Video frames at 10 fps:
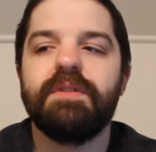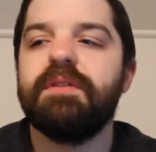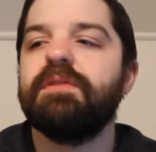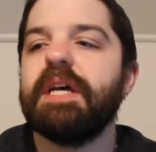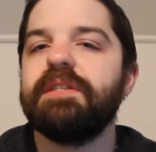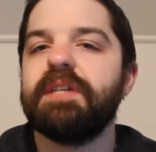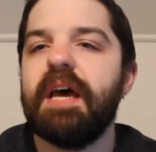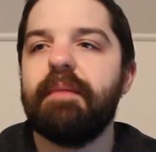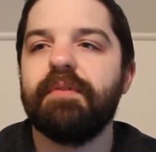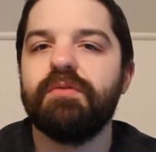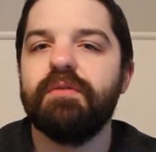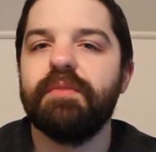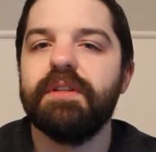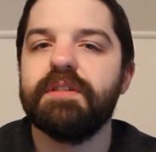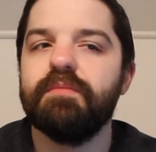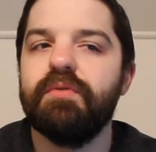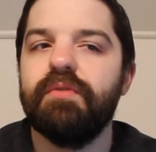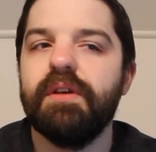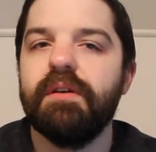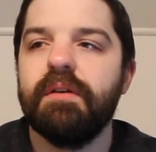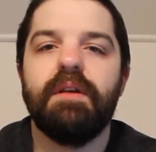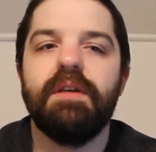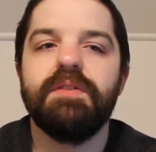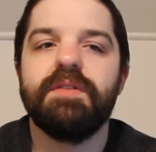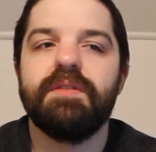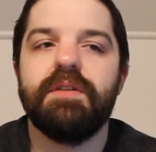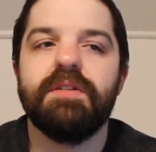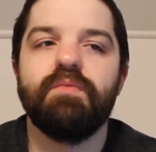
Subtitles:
It tends to happen to him in this movie. His